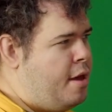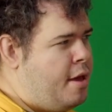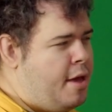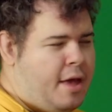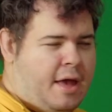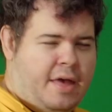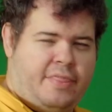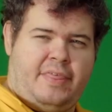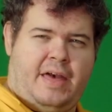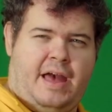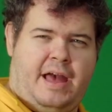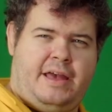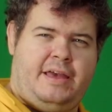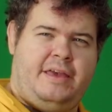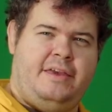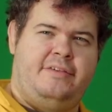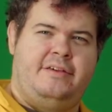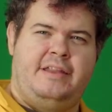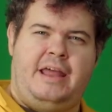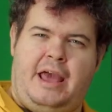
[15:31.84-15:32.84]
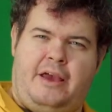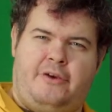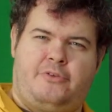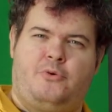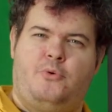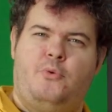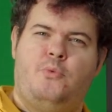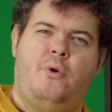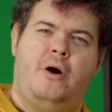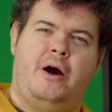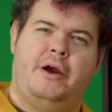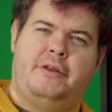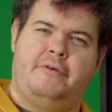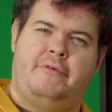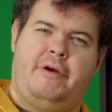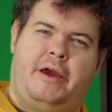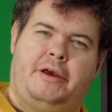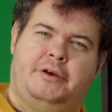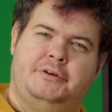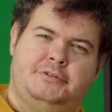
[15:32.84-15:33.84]
And that is an X or Y
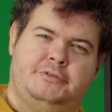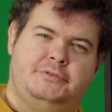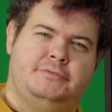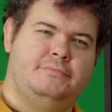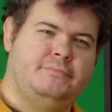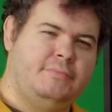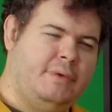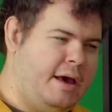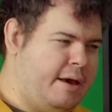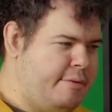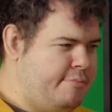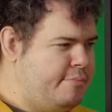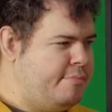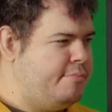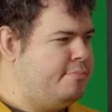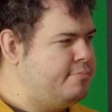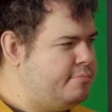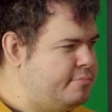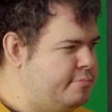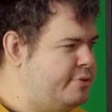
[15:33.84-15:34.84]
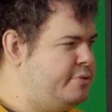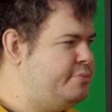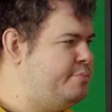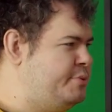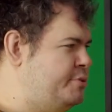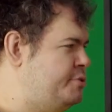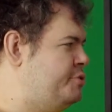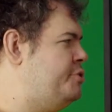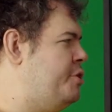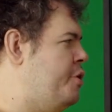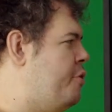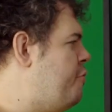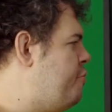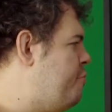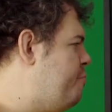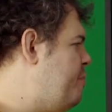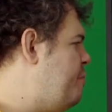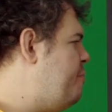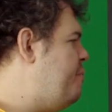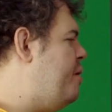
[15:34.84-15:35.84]
direction. And we'll choose and
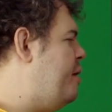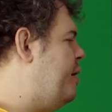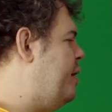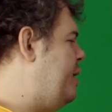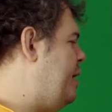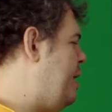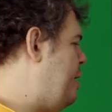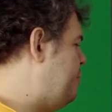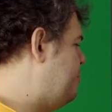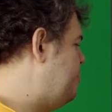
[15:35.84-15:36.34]
we'll work it out.